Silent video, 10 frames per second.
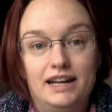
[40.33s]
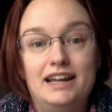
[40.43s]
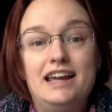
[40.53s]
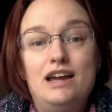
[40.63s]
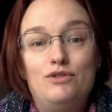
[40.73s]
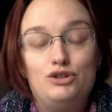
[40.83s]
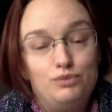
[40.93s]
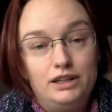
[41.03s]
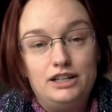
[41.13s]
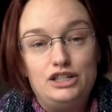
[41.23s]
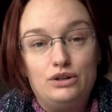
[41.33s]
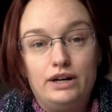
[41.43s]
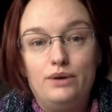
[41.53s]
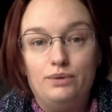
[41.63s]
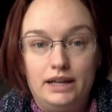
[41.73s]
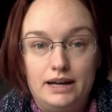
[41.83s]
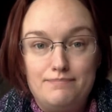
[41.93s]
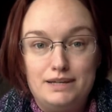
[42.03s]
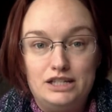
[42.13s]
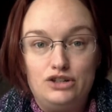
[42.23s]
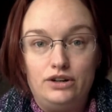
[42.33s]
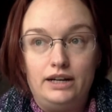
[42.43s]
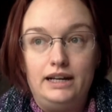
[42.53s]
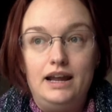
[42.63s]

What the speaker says: It was a really good story, a really good mystery,